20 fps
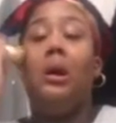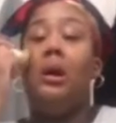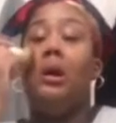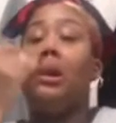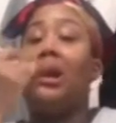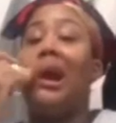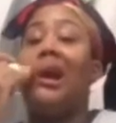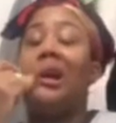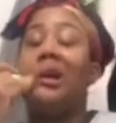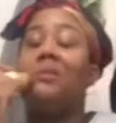
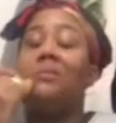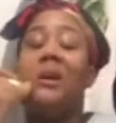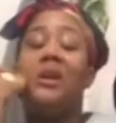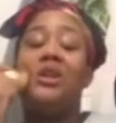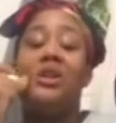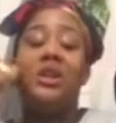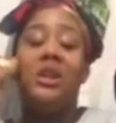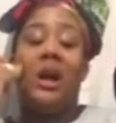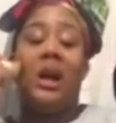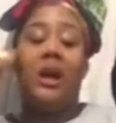Like,
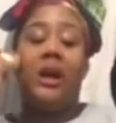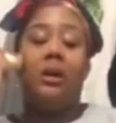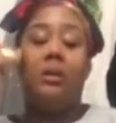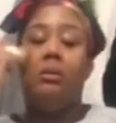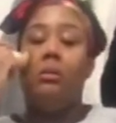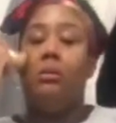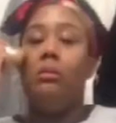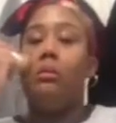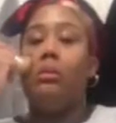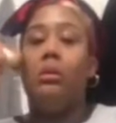especially like
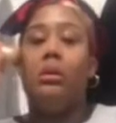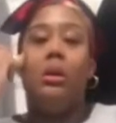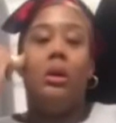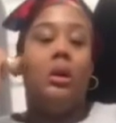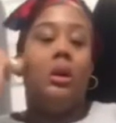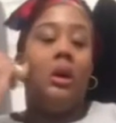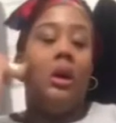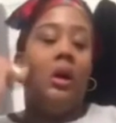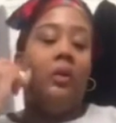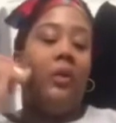
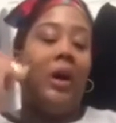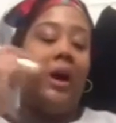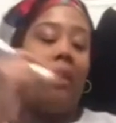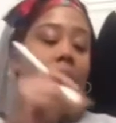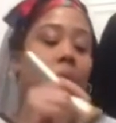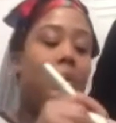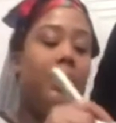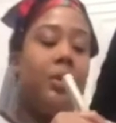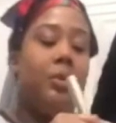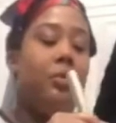if I
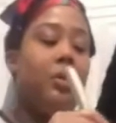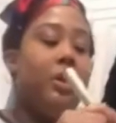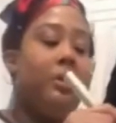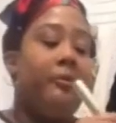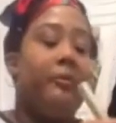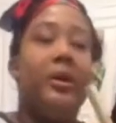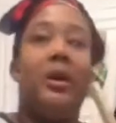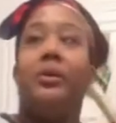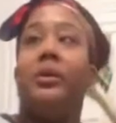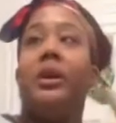don't want to wear
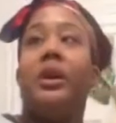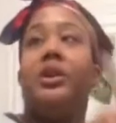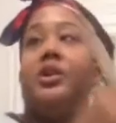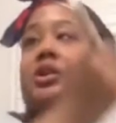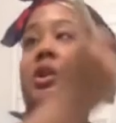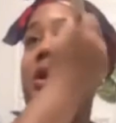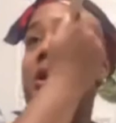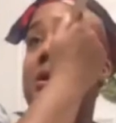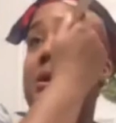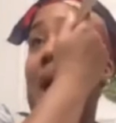
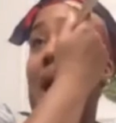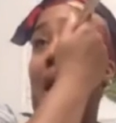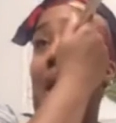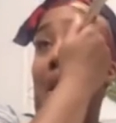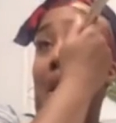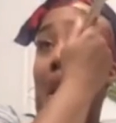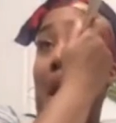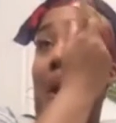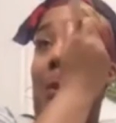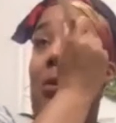foundation, because I
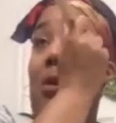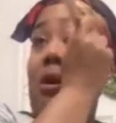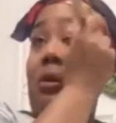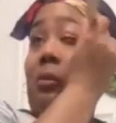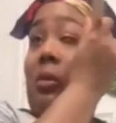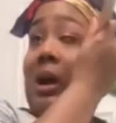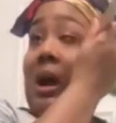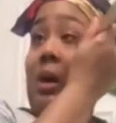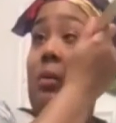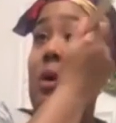don't not wear,
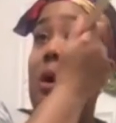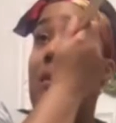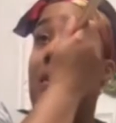when I wear